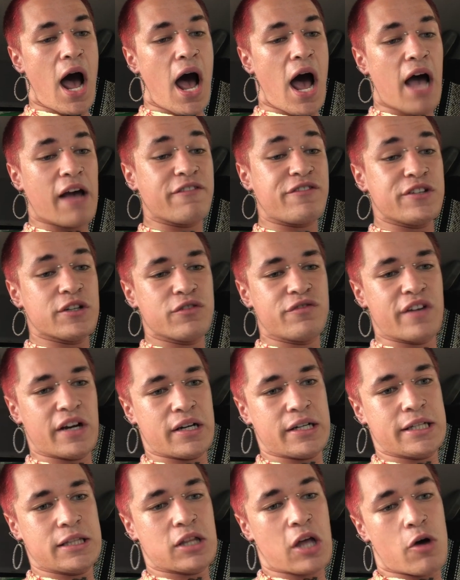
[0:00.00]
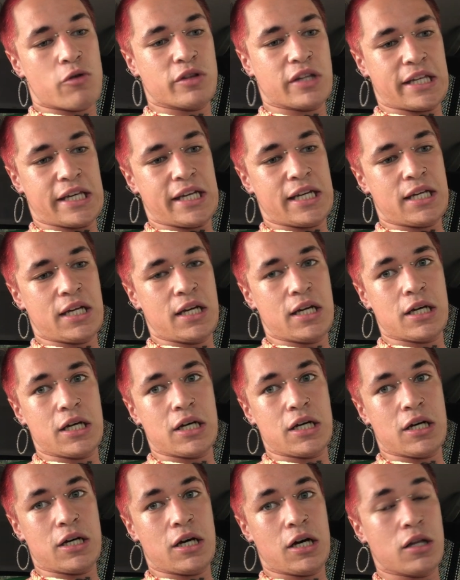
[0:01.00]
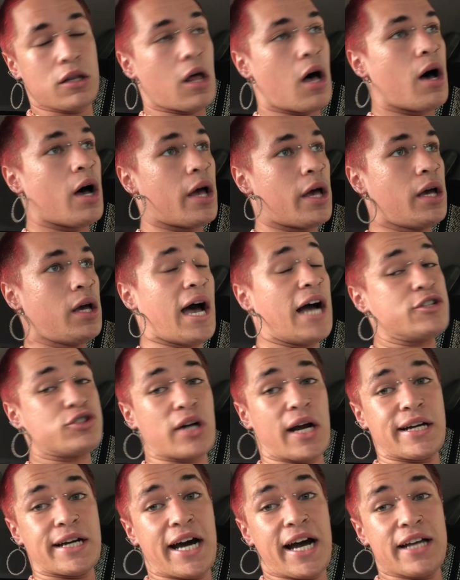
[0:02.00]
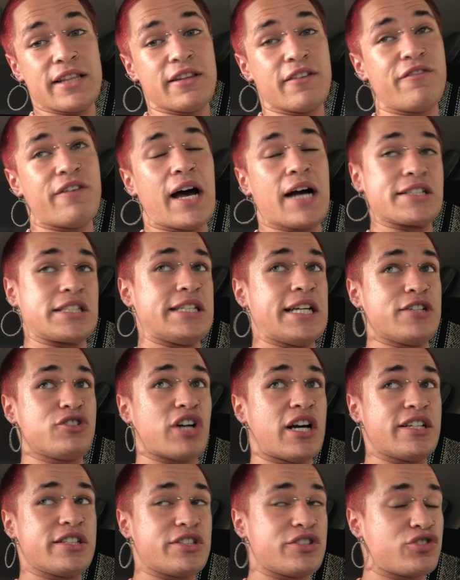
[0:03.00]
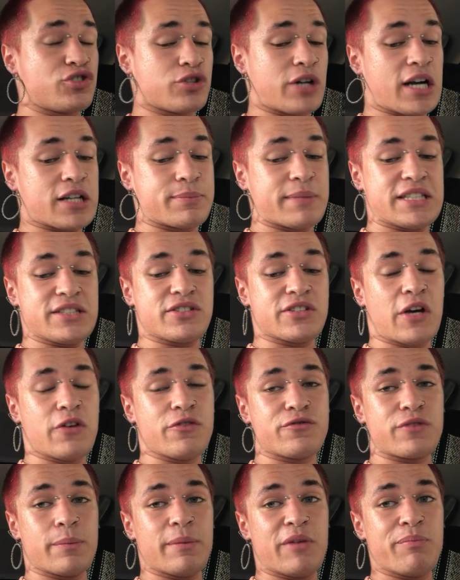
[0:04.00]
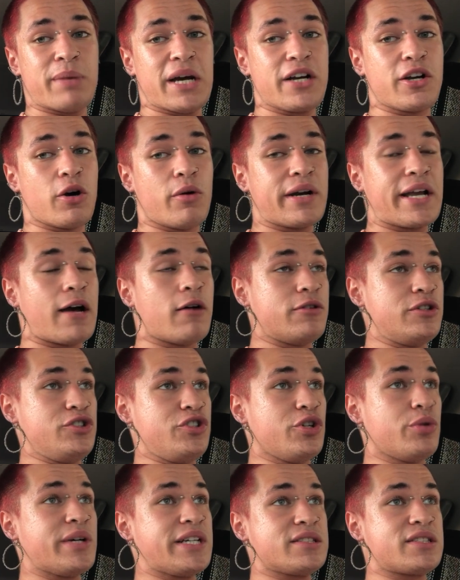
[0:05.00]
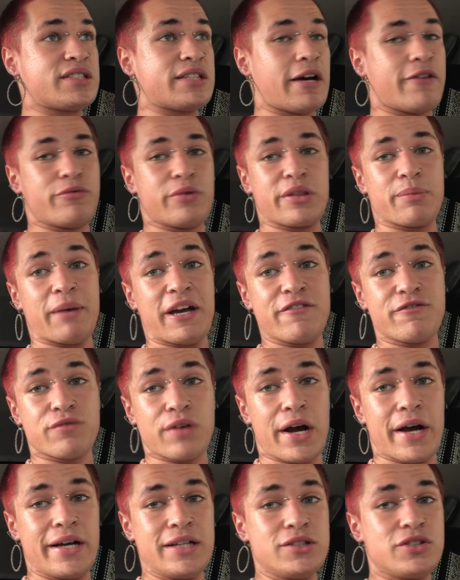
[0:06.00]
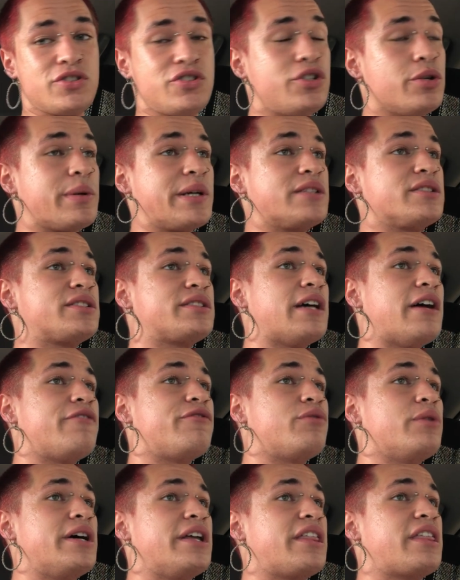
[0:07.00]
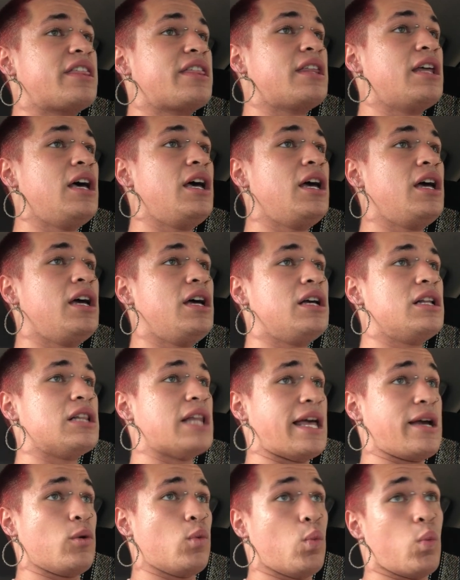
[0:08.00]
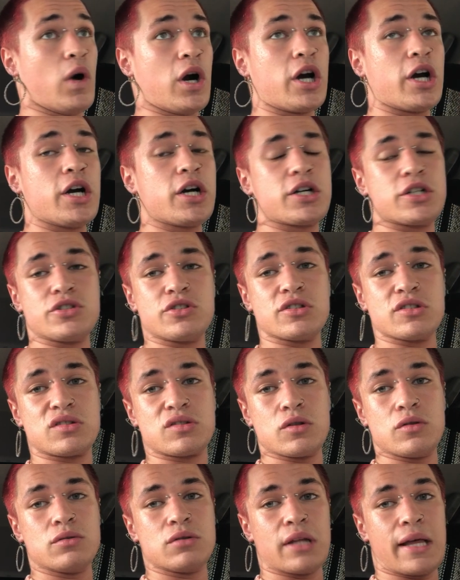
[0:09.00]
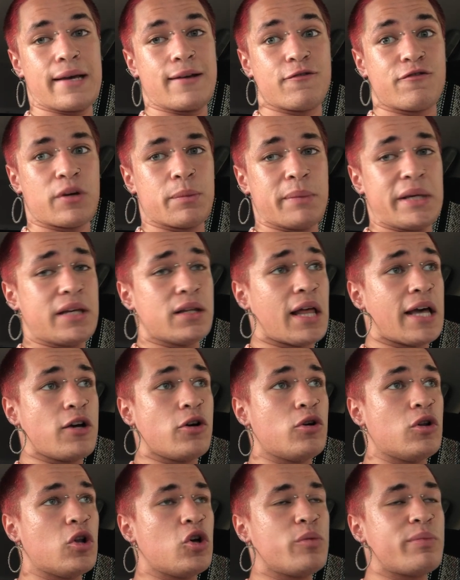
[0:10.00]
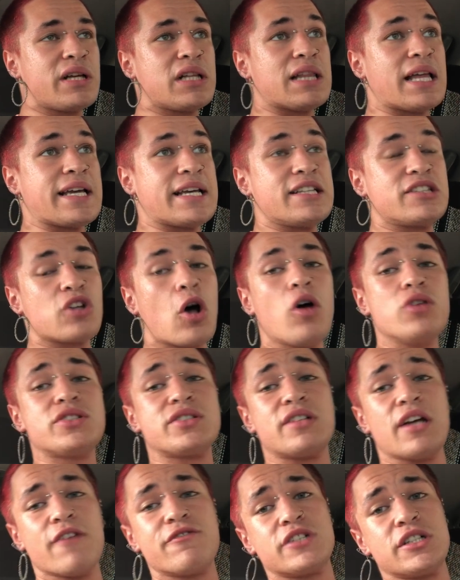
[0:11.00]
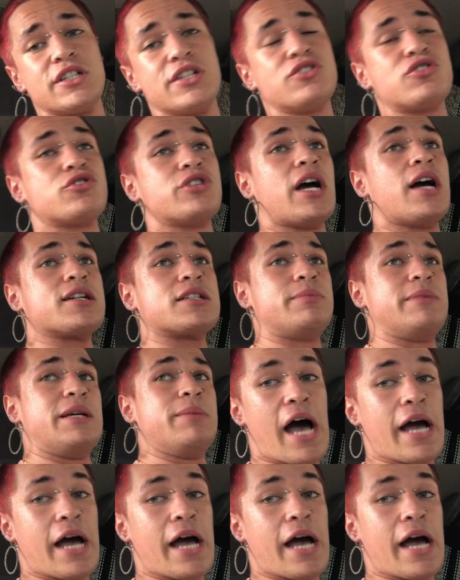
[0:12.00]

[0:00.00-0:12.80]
I feel very lonely a lot. I try to hide the fact, and I try to distract myself from it by going out and doing stuff with my friends, doing stuff with like work, just like for me like hula hooping. Like, it's all stuff to distract me.